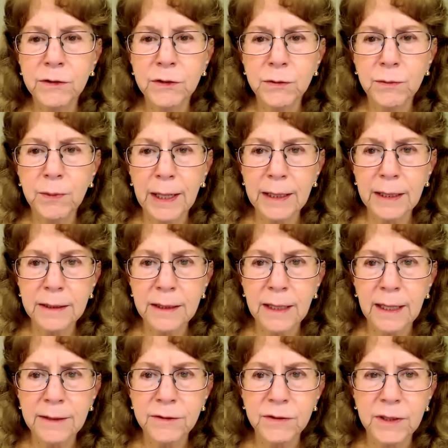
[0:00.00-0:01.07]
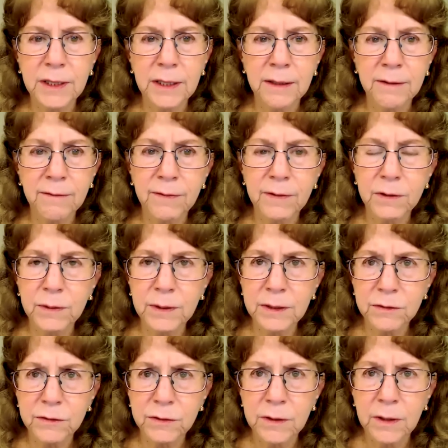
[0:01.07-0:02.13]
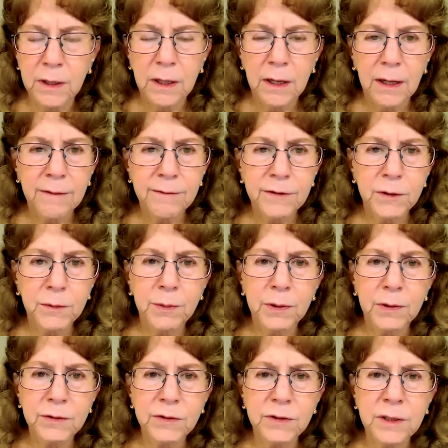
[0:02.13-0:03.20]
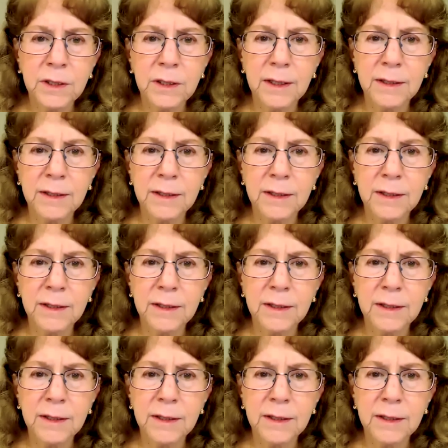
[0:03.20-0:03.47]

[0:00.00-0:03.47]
to recognize the influence of your personal